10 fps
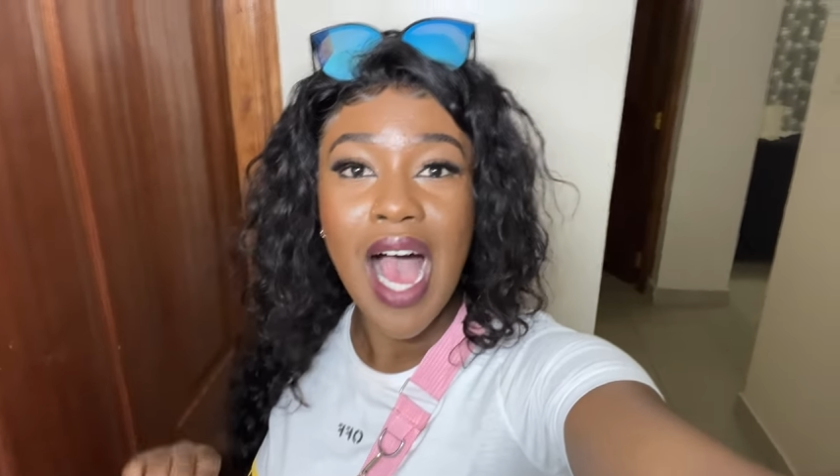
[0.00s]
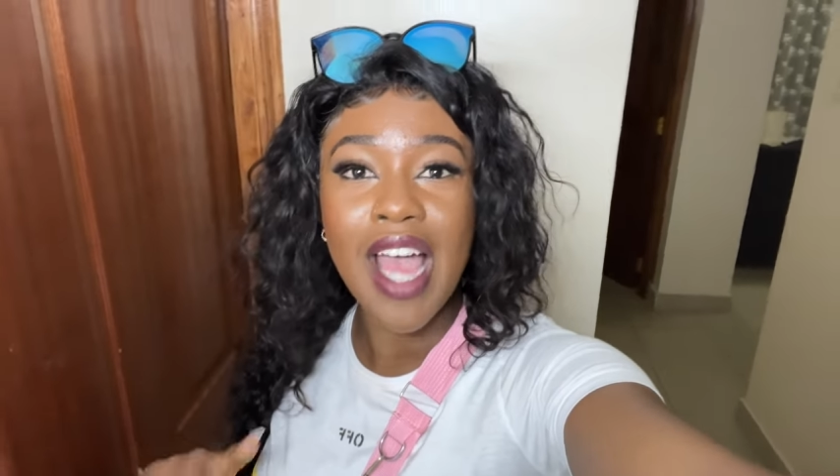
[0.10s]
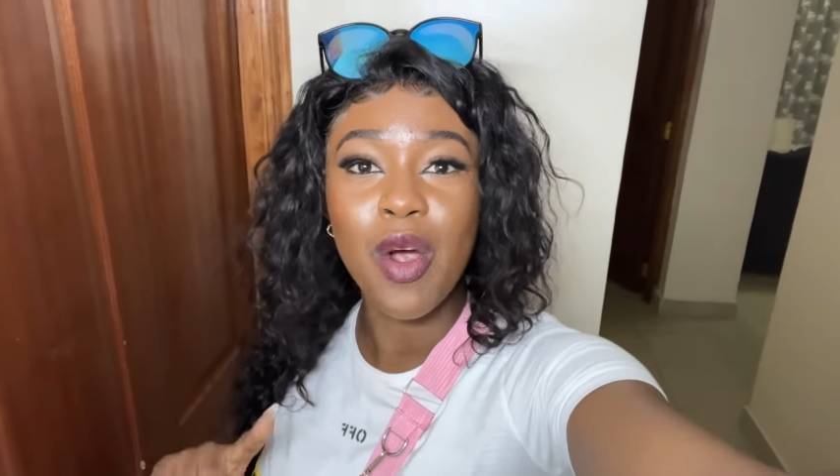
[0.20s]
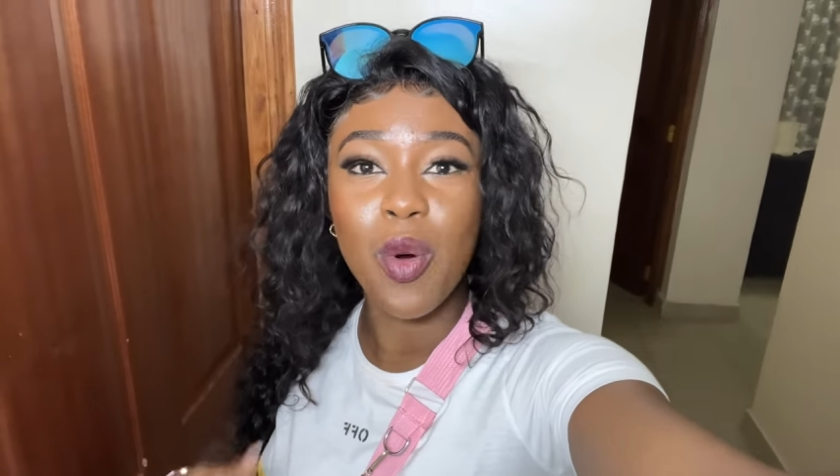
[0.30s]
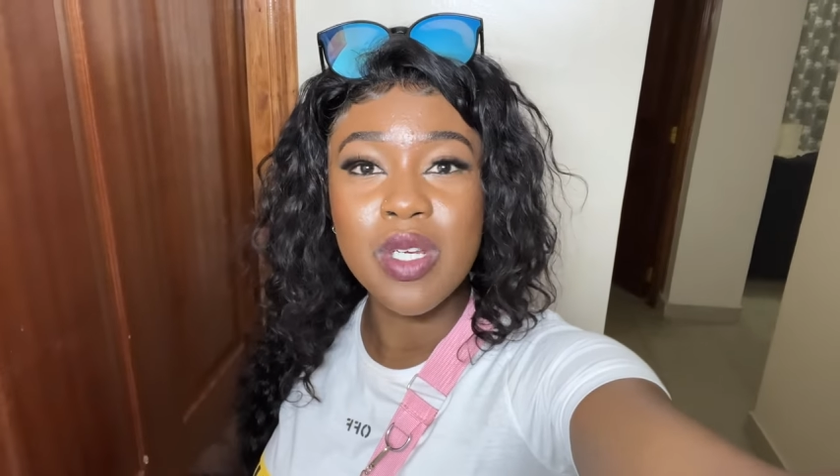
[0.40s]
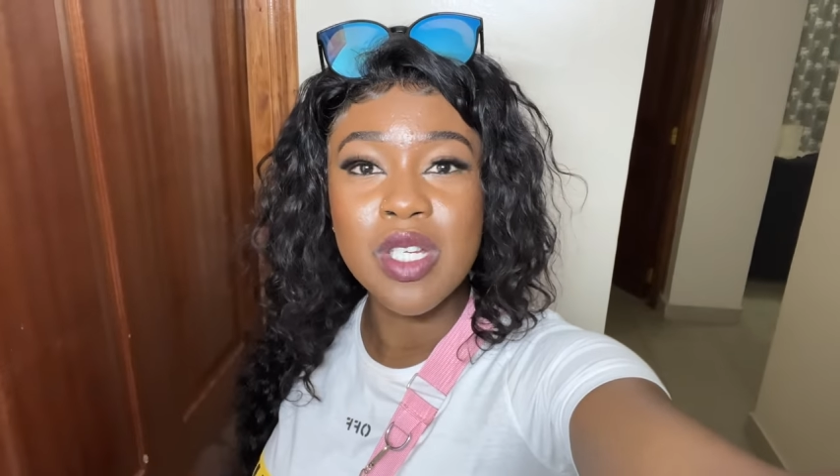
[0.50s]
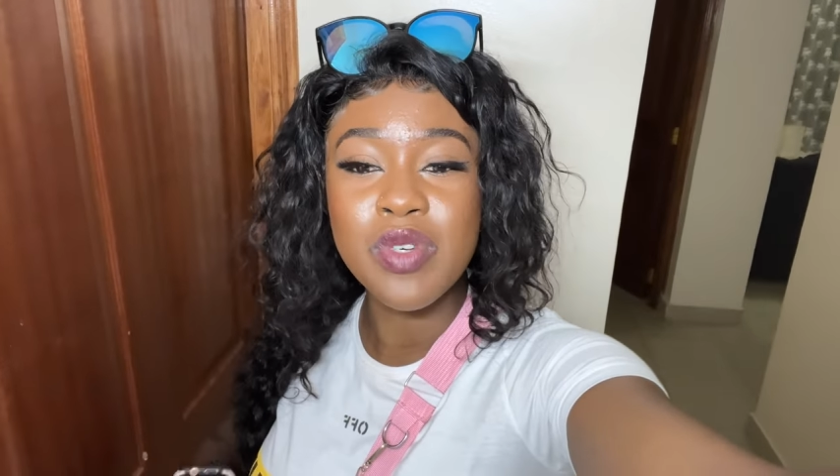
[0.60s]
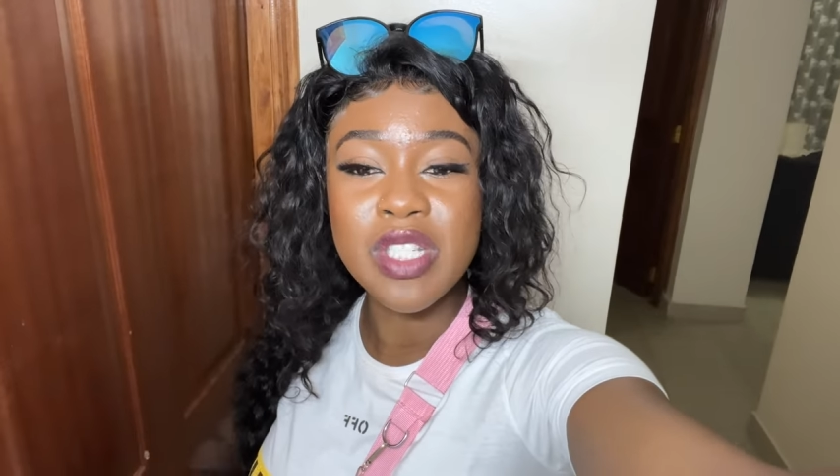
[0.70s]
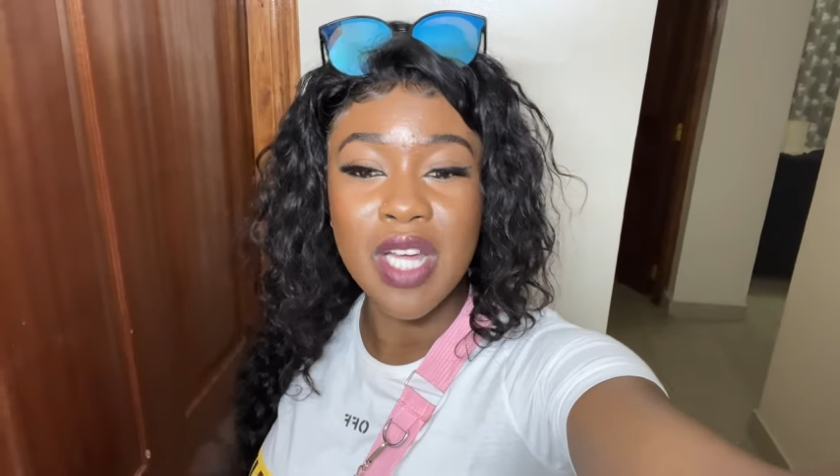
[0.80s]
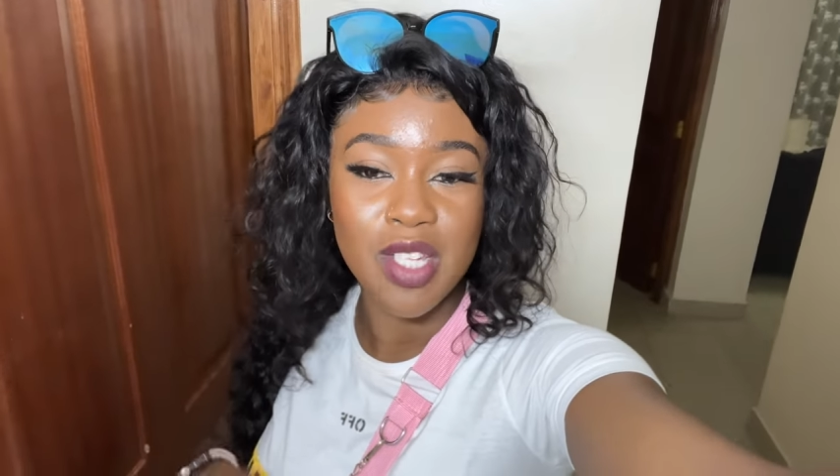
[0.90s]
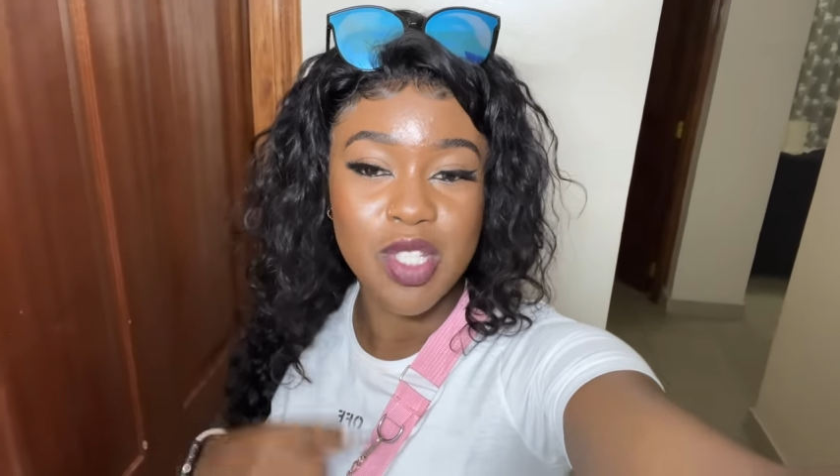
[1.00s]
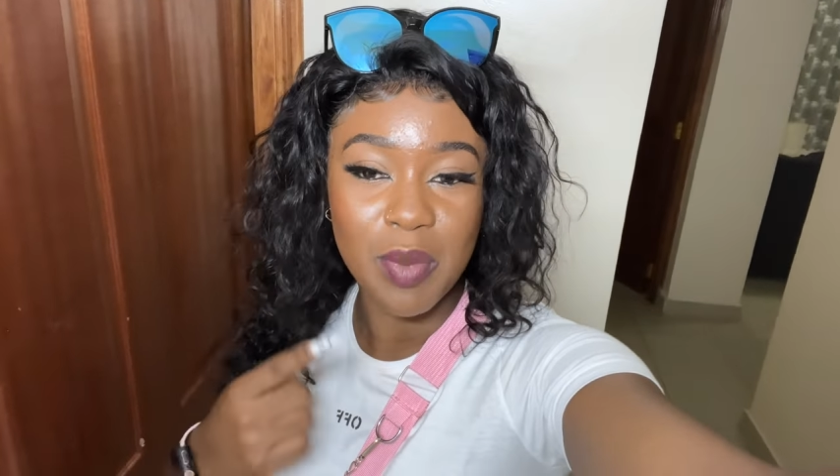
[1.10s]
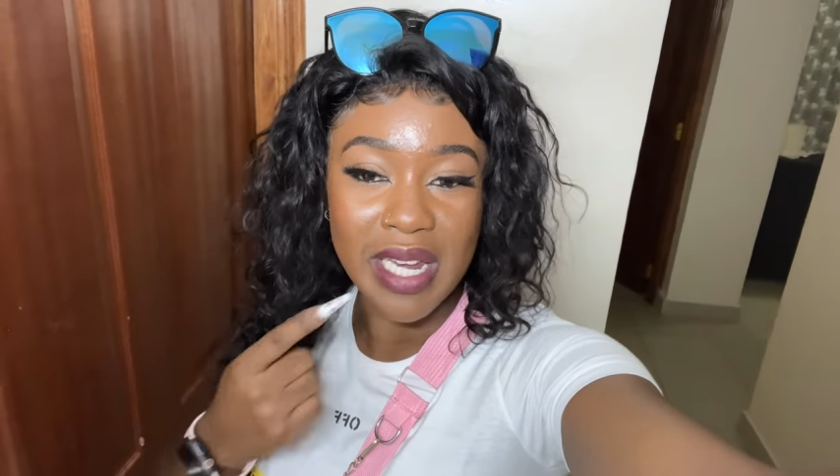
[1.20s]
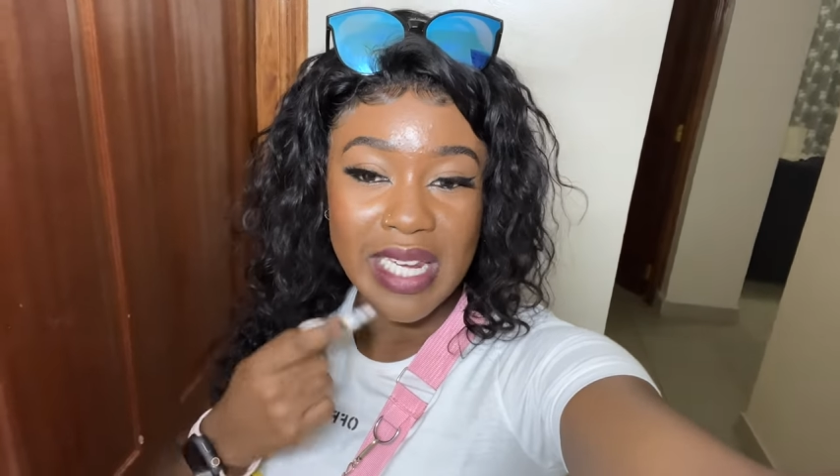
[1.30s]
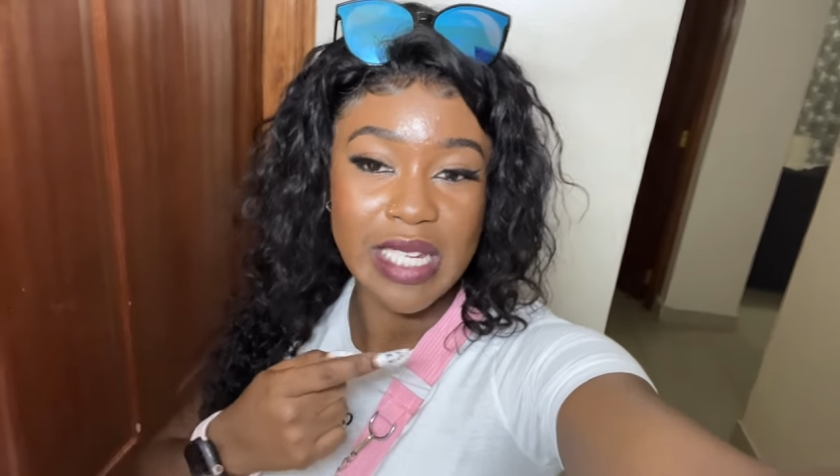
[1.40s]
I only retouched
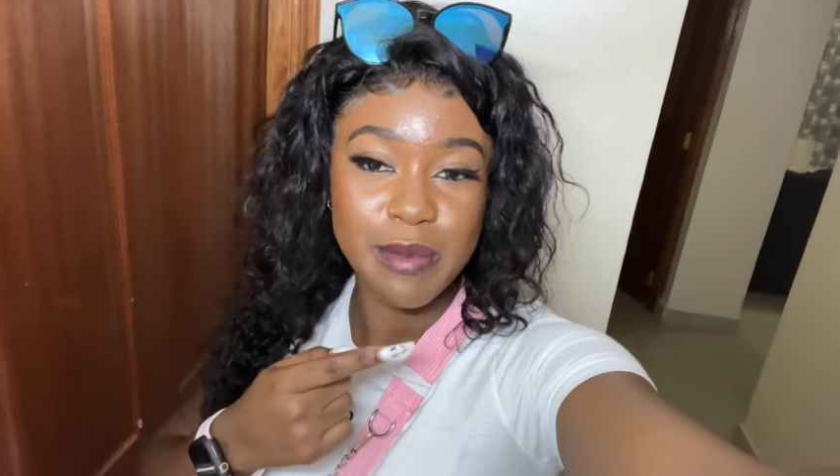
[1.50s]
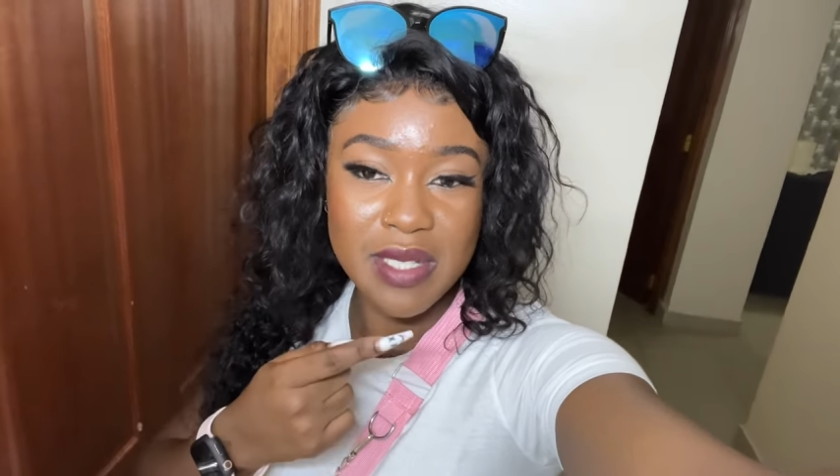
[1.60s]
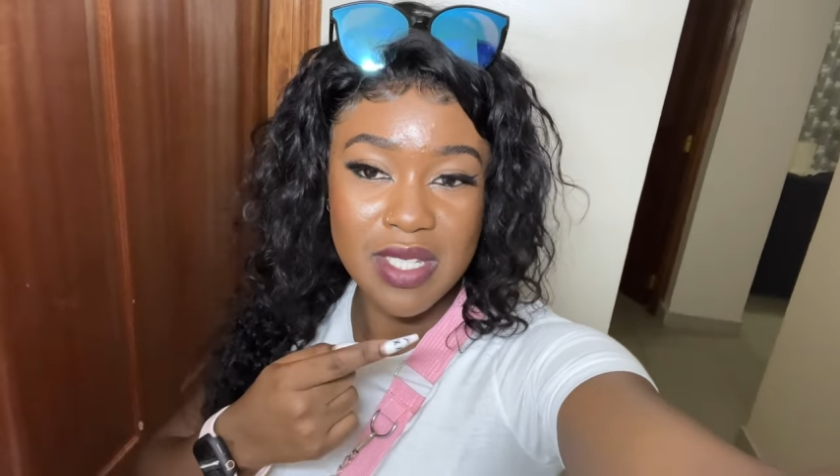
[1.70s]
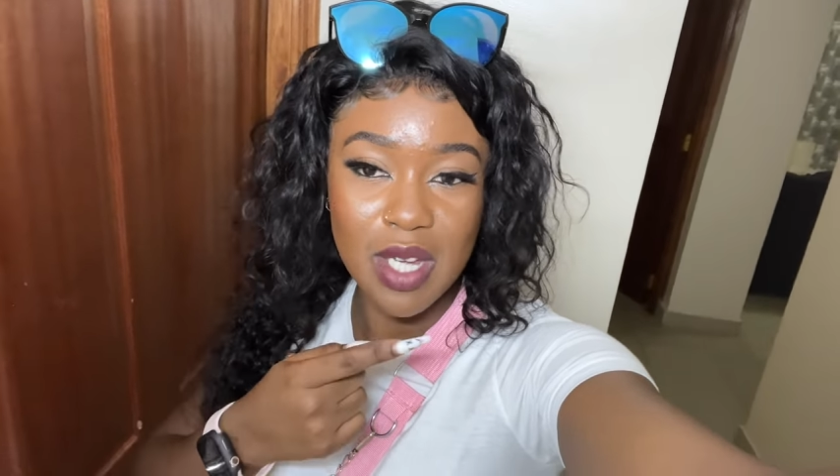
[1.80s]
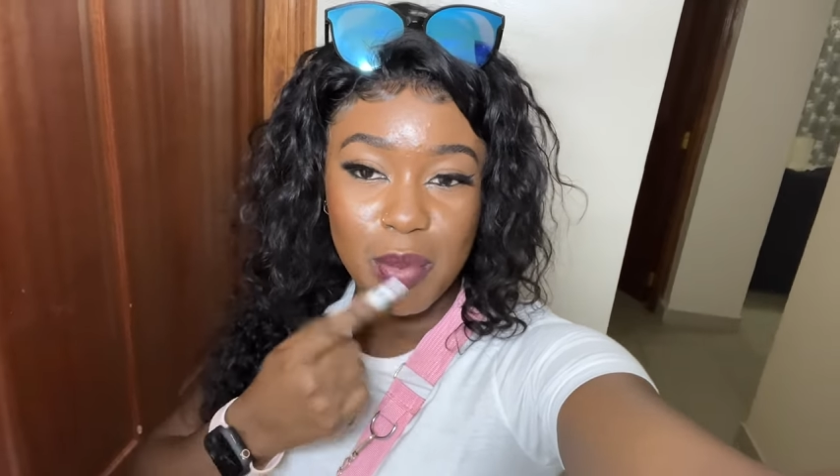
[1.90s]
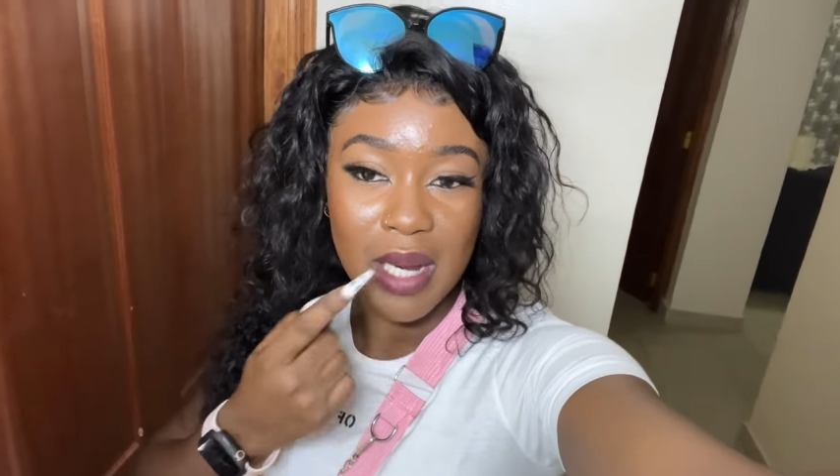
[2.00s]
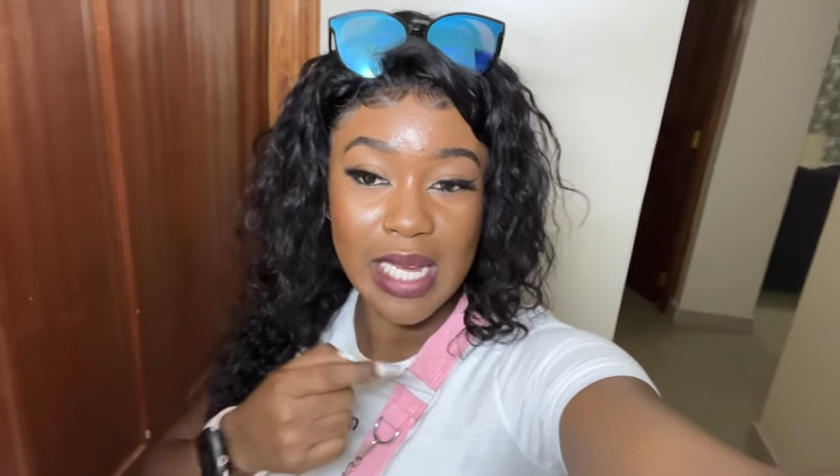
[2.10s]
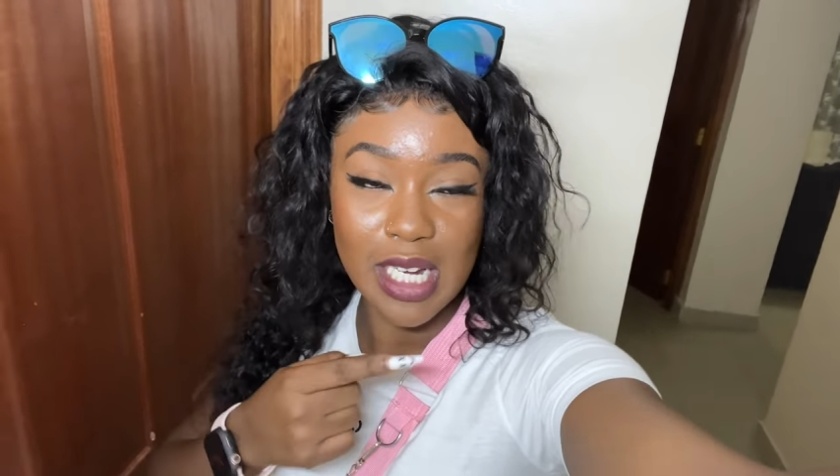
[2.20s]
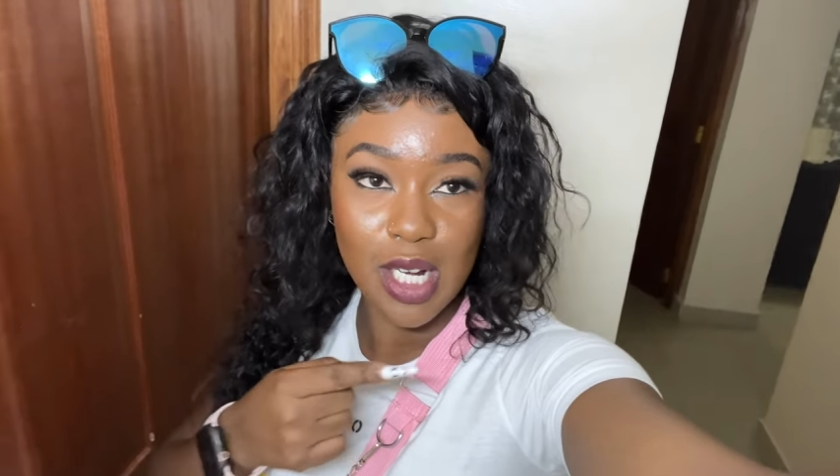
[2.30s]
my lips applying